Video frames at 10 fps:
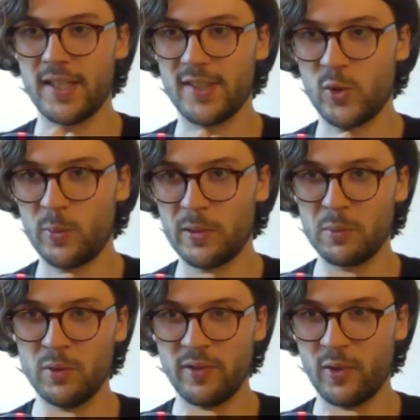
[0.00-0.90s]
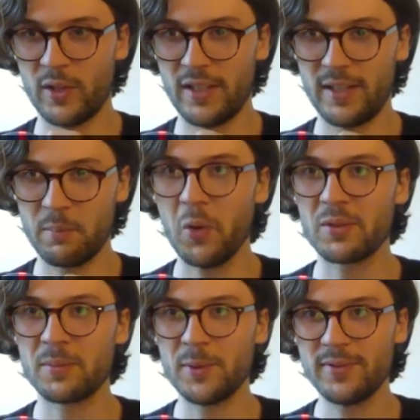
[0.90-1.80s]
stupid move or a
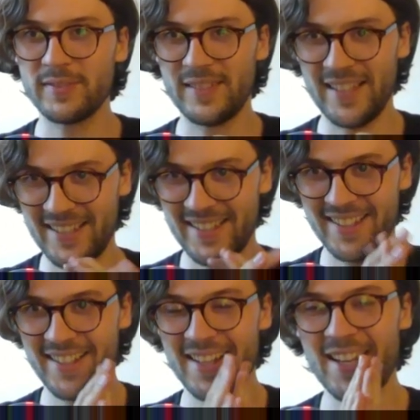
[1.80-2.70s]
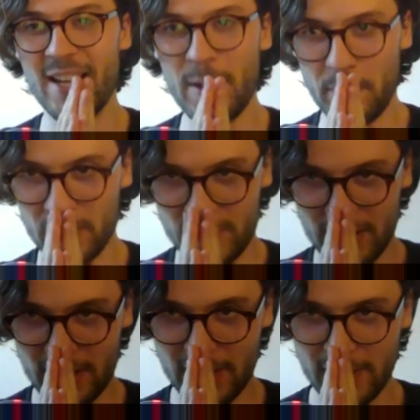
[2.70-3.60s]
bold move, but
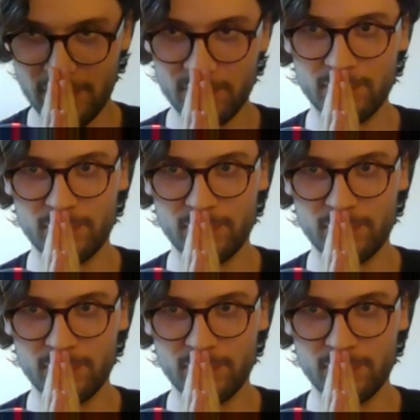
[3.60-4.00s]
I'm